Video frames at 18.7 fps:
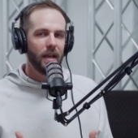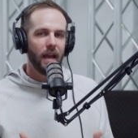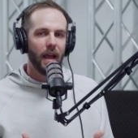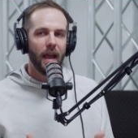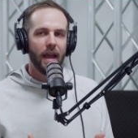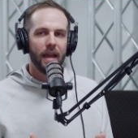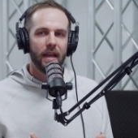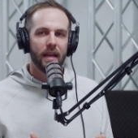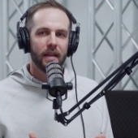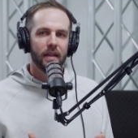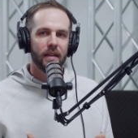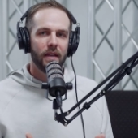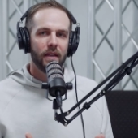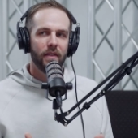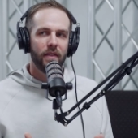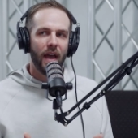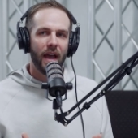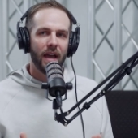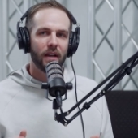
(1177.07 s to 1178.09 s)
And
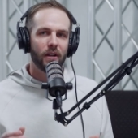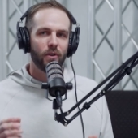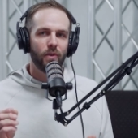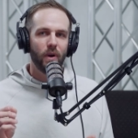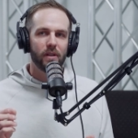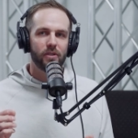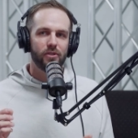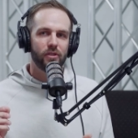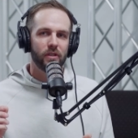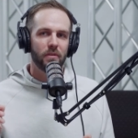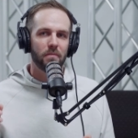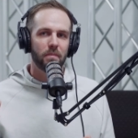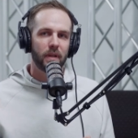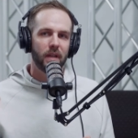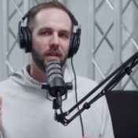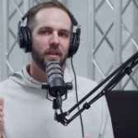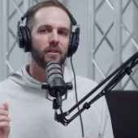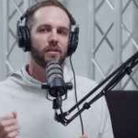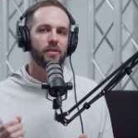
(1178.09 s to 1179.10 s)
that question
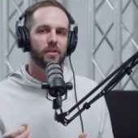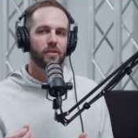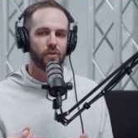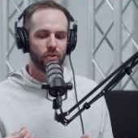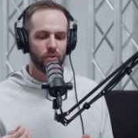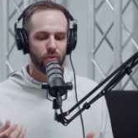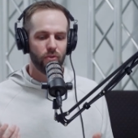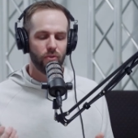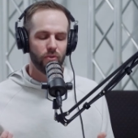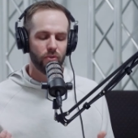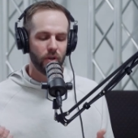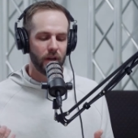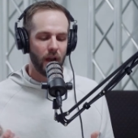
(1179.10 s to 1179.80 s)
pierced to,